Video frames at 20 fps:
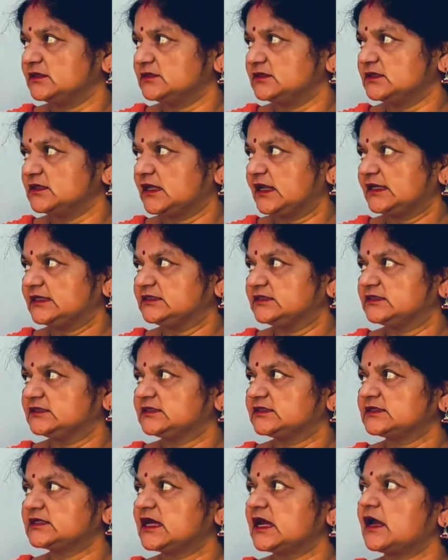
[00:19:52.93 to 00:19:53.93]
Great
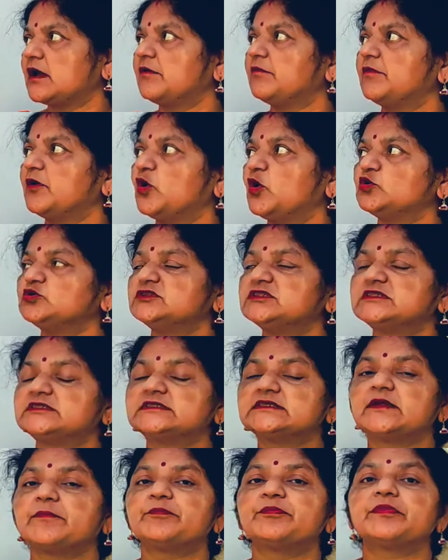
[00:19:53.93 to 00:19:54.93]
teachers
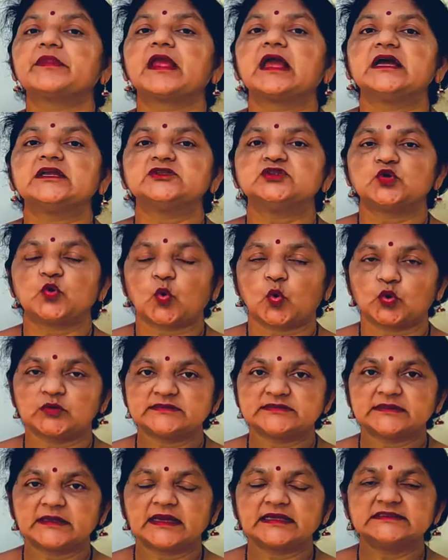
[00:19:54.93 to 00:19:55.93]
focus not
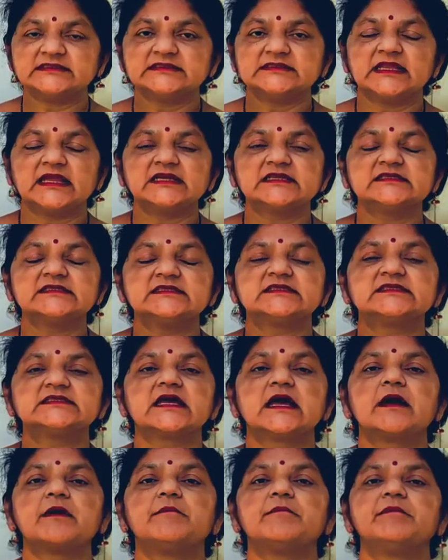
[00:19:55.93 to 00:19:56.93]
on
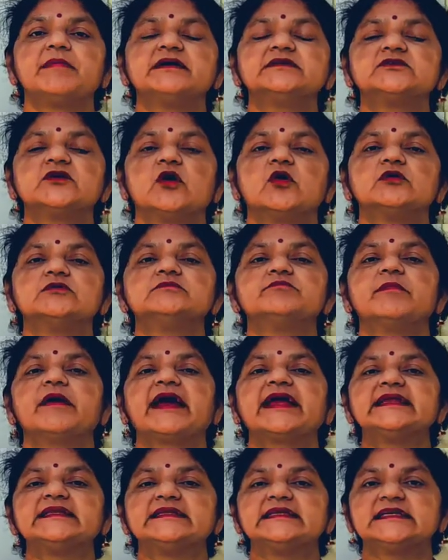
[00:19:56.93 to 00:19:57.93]
compliance but
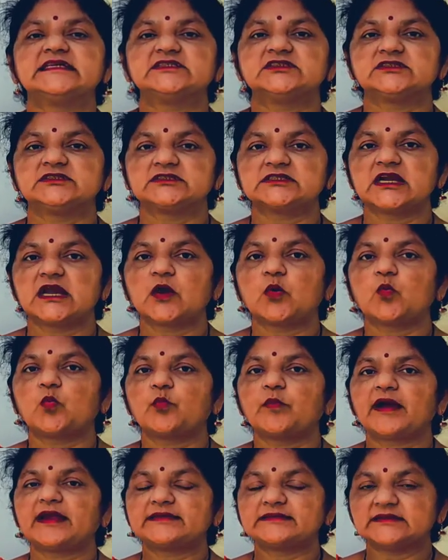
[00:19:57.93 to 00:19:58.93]
on connections
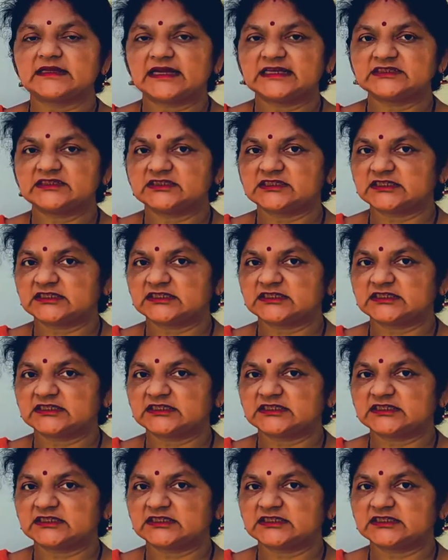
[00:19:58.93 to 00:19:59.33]
and